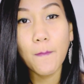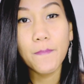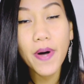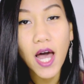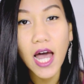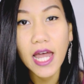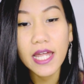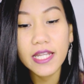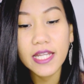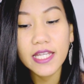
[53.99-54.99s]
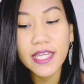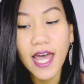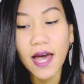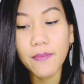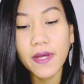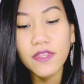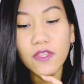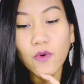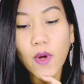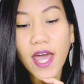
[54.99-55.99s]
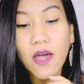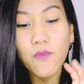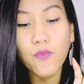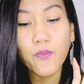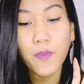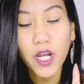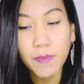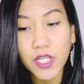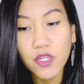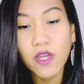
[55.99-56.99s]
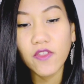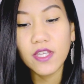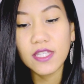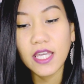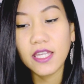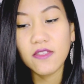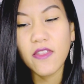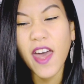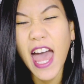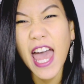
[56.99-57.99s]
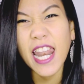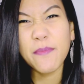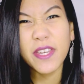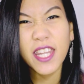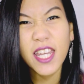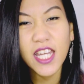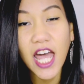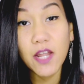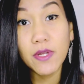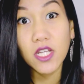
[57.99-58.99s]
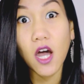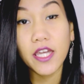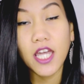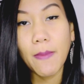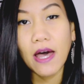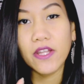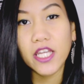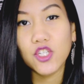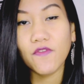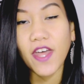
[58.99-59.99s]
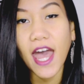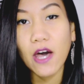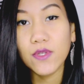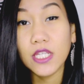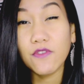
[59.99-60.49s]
but yeah, but the way I'm gonna be doing this is that I'm gonna kind of be talking about each of the houses